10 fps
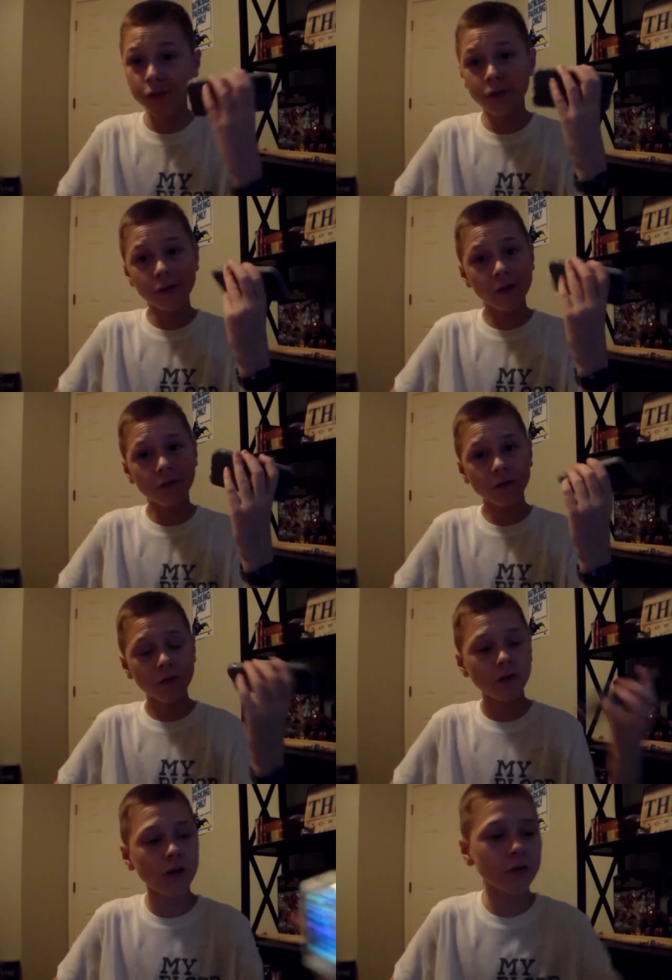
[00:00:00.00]
but this isn't the
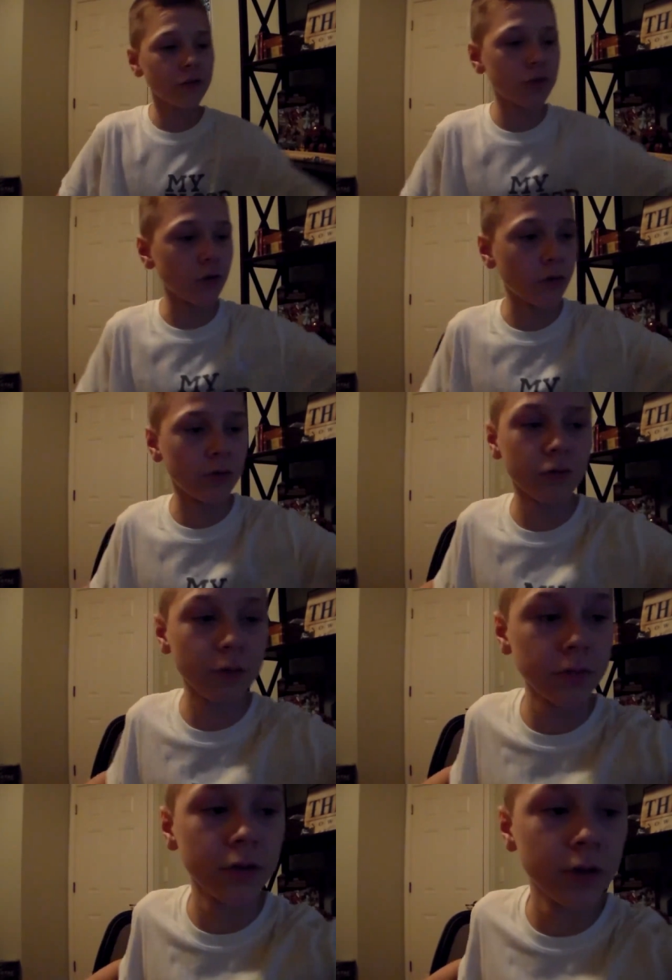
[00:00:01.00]
star of the show, so
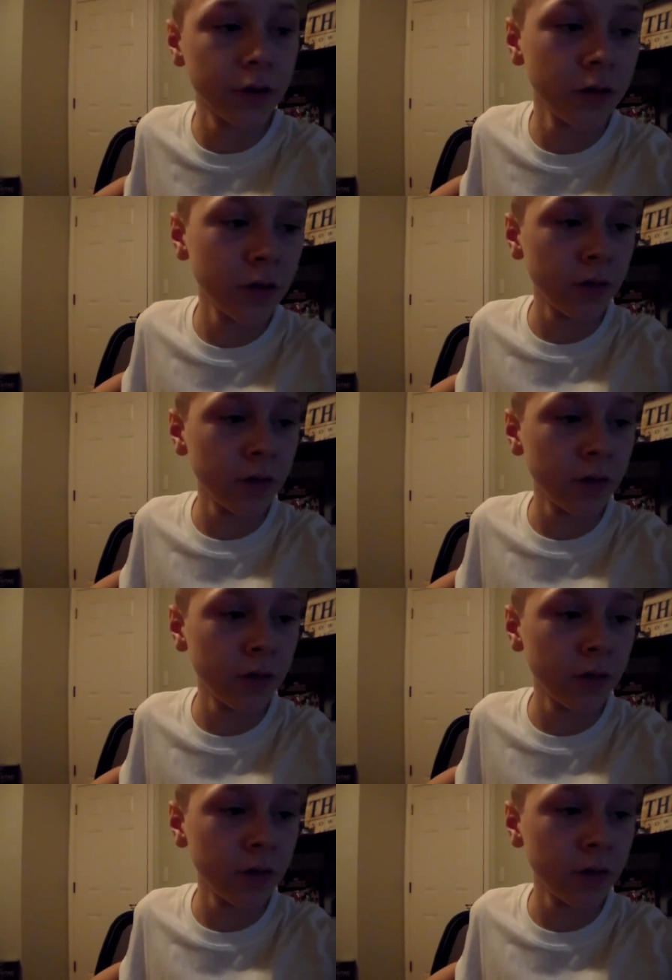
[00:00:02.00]
I'm gonna